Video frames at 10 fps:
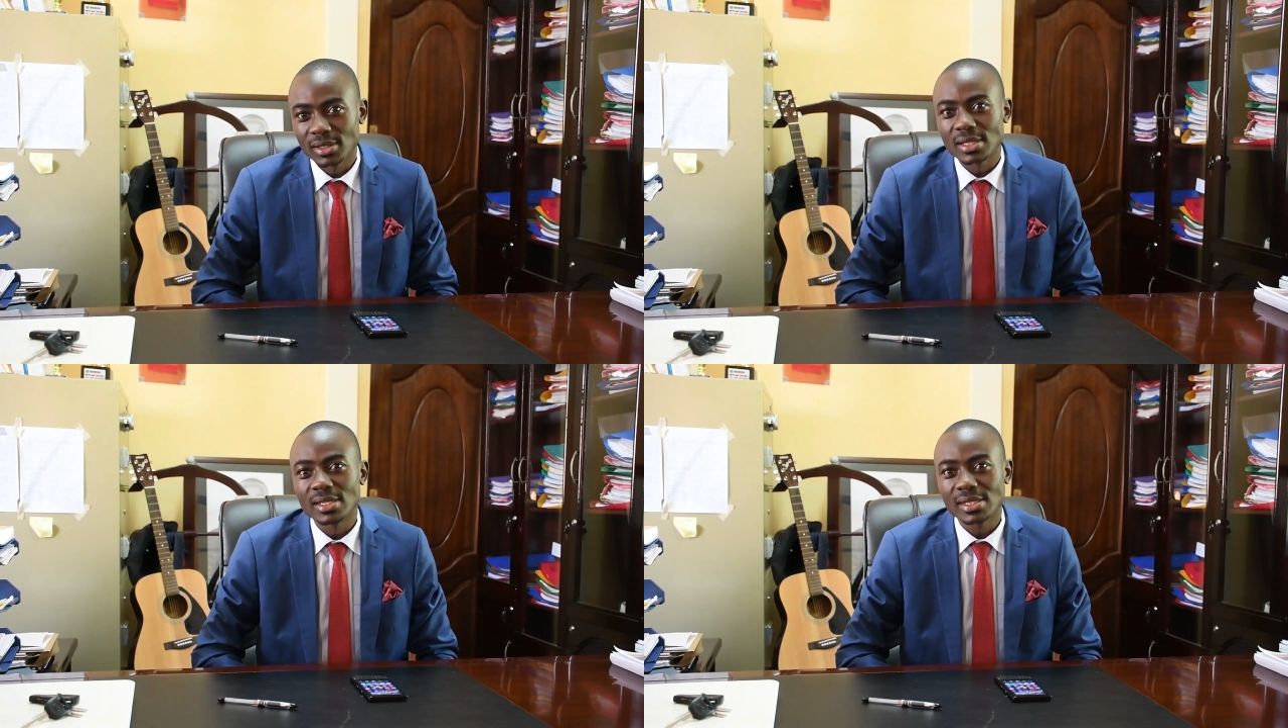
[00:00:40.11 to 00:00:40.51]

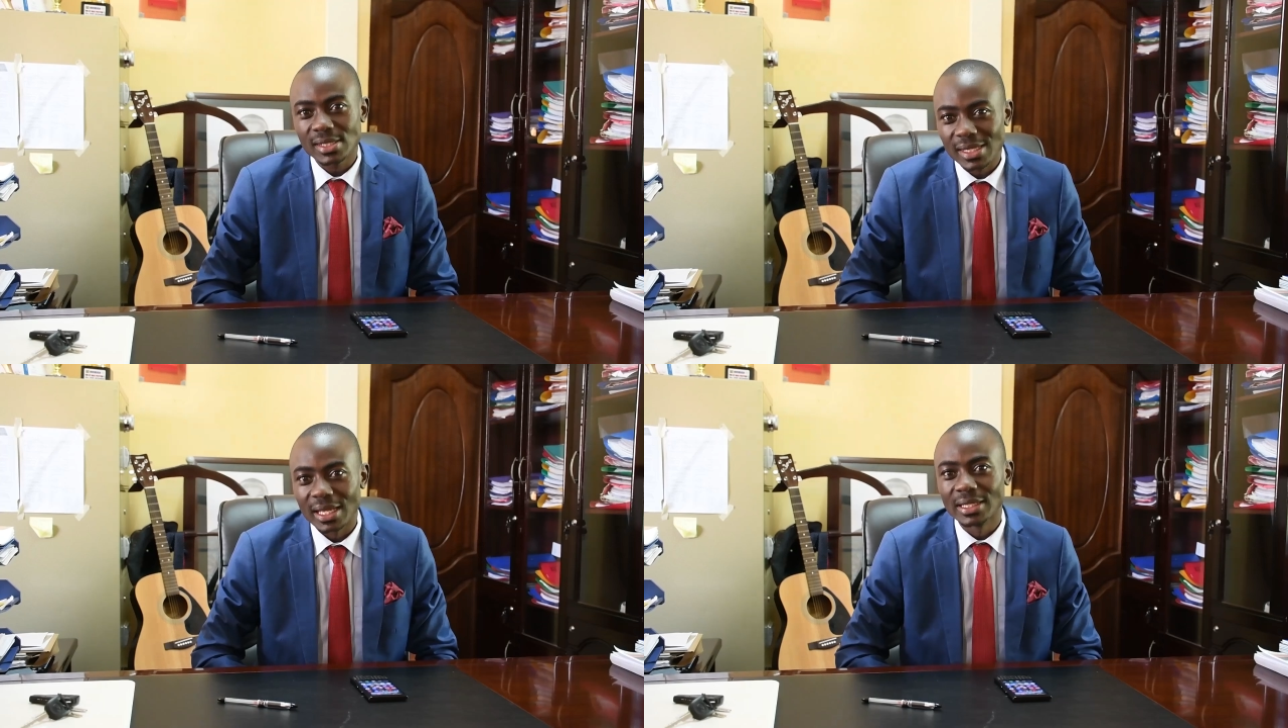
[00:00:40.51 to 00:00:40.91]

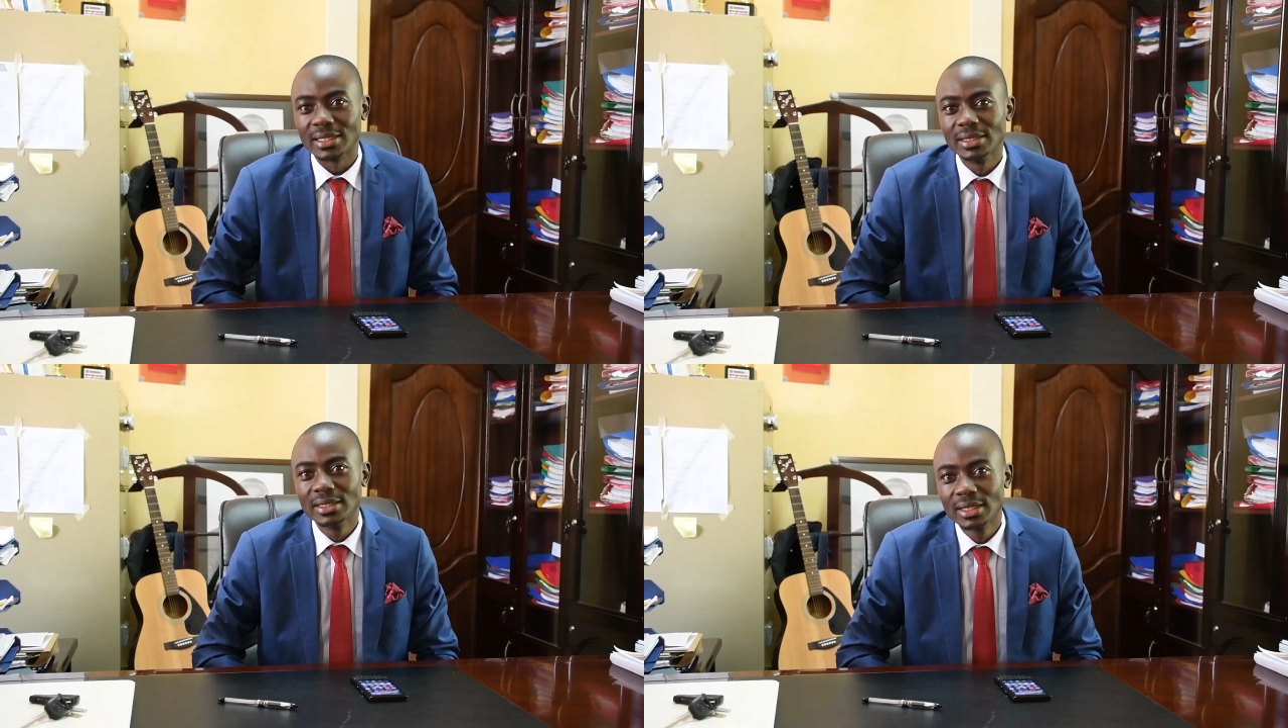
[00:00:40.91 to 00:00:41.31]

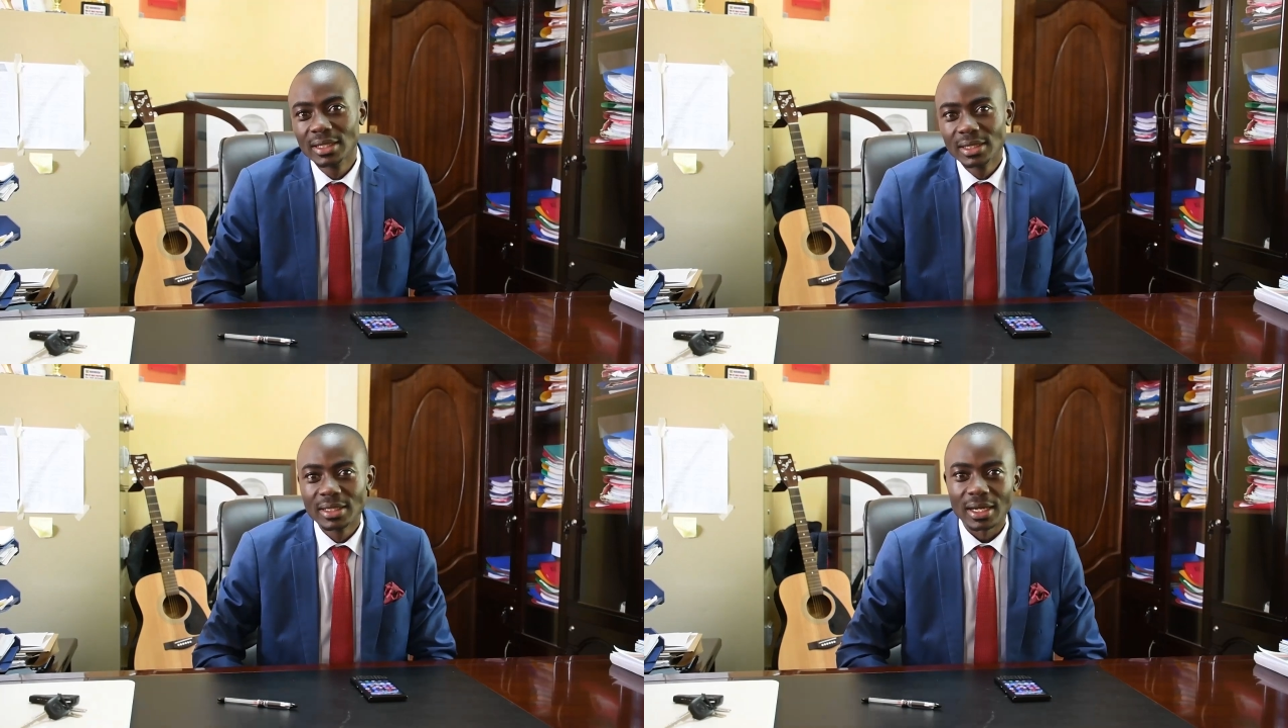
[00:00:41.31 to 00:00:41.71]
sincerely
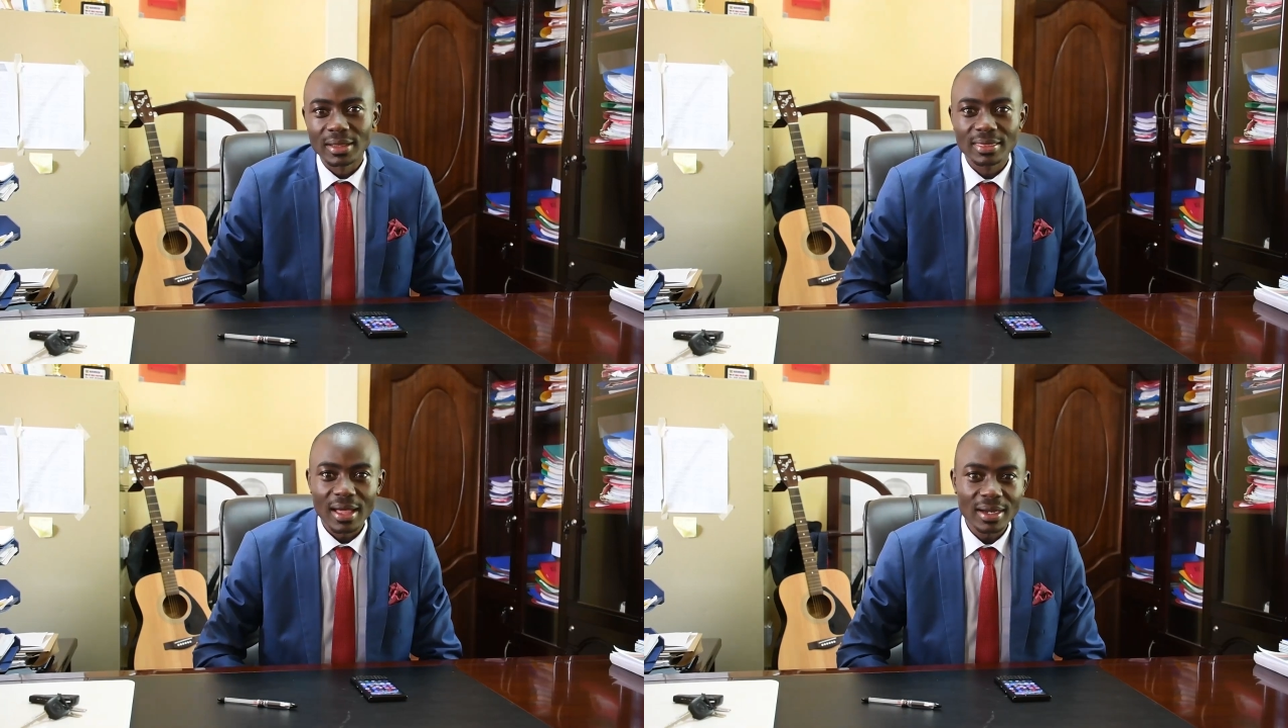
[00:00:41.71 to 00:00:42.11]

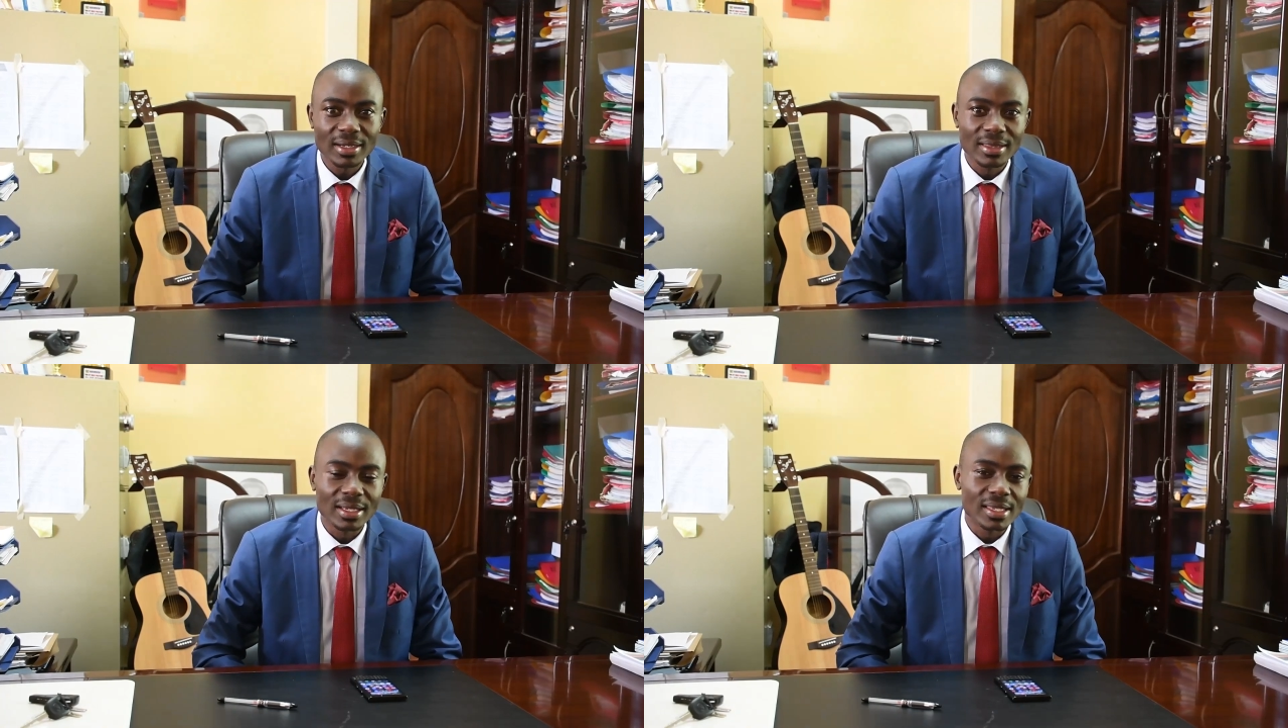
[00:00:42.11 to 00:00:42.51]

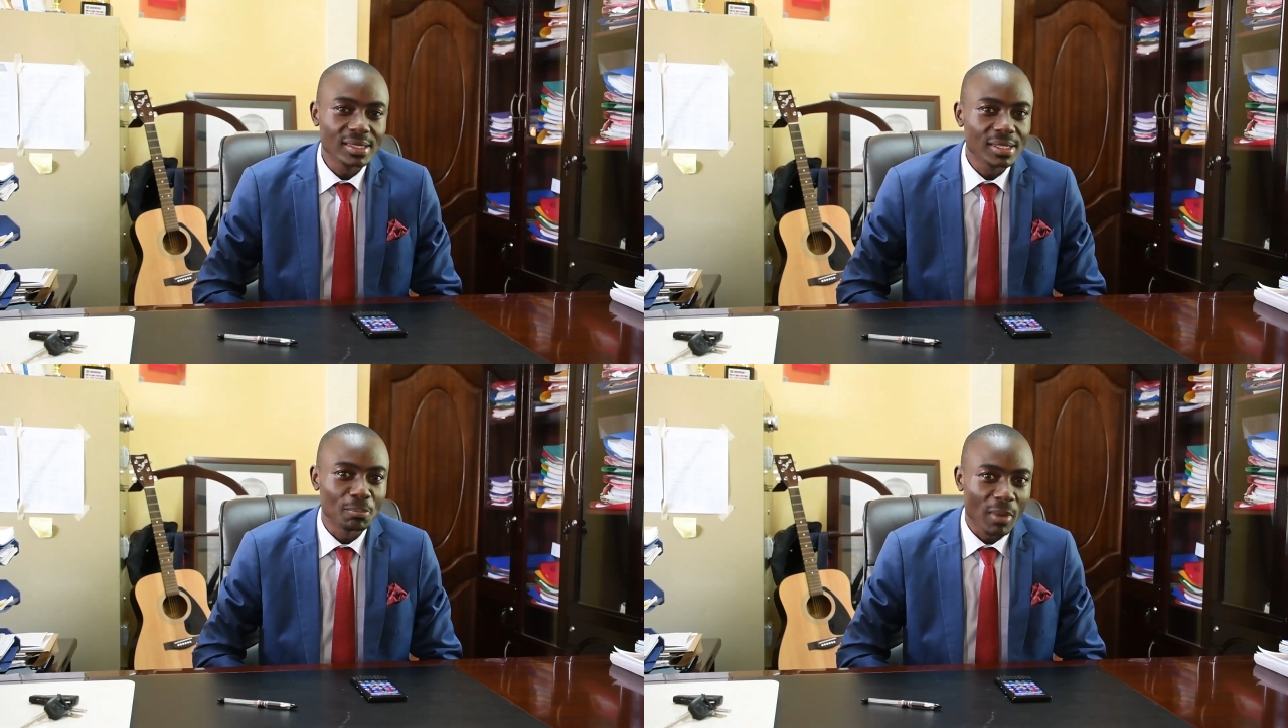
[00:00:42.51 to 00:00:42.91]
thank the
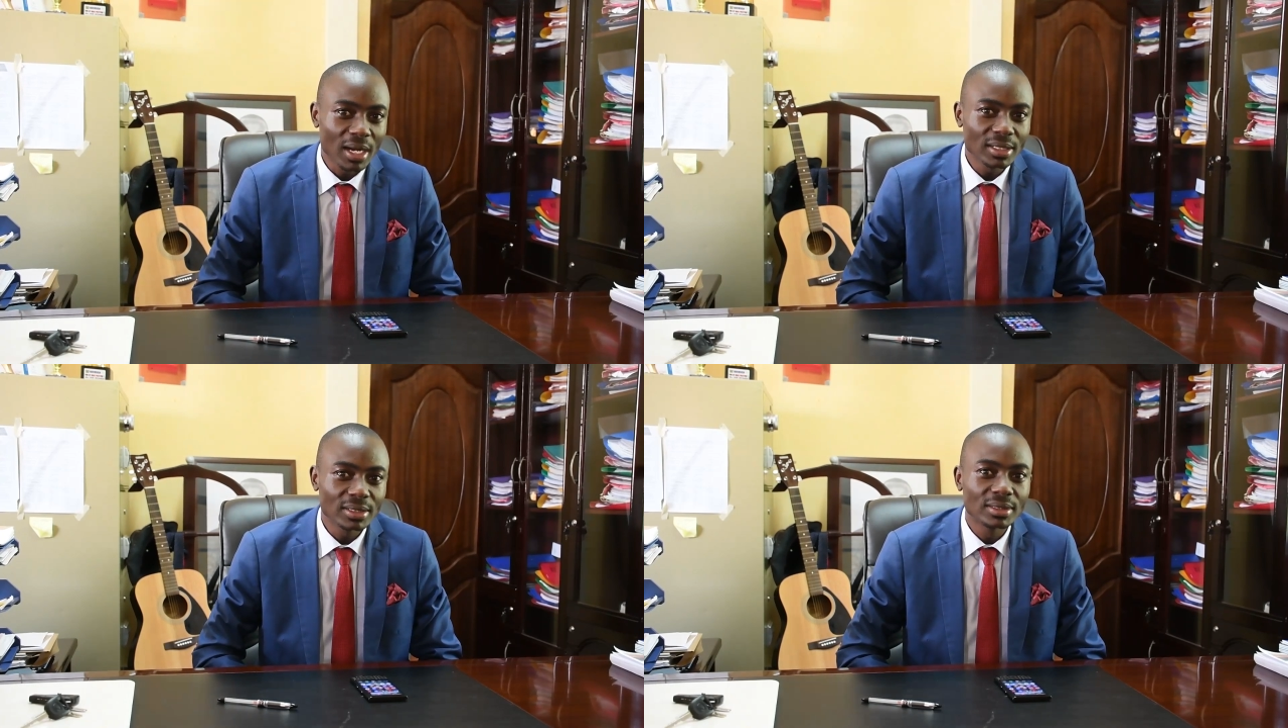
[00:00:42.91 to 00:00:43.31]
Kisii
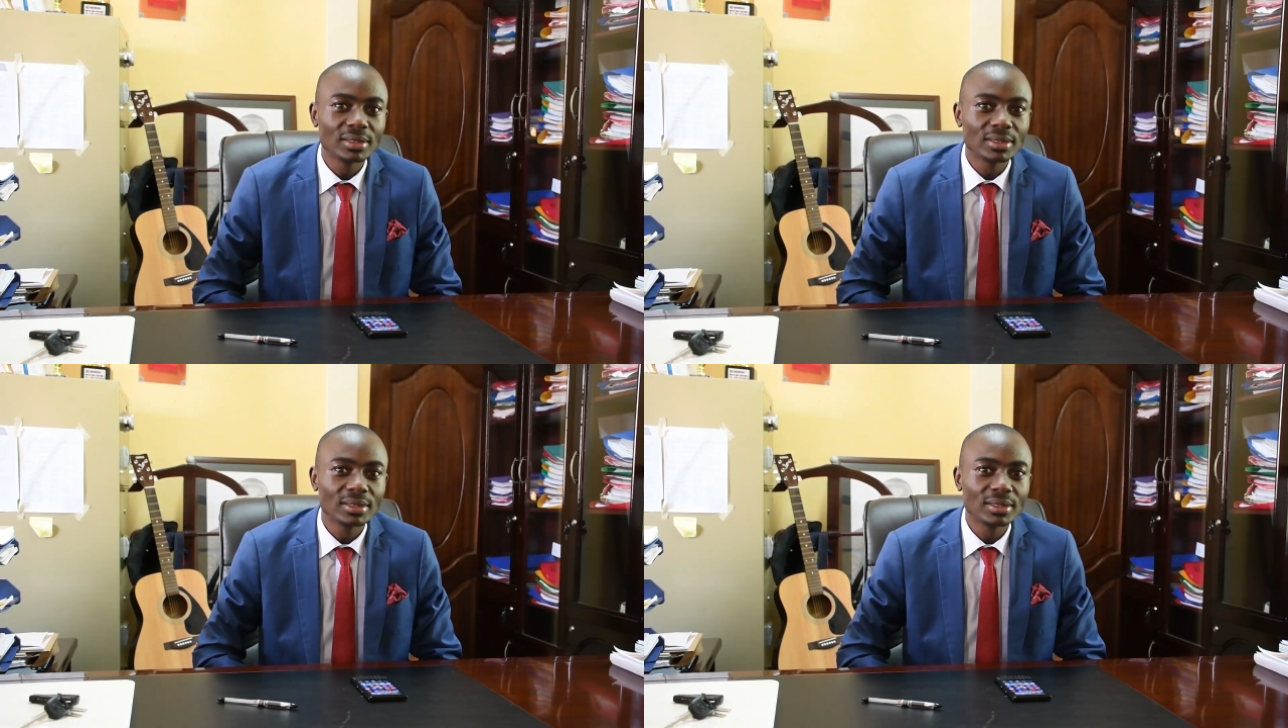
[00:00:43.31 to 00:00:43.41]
man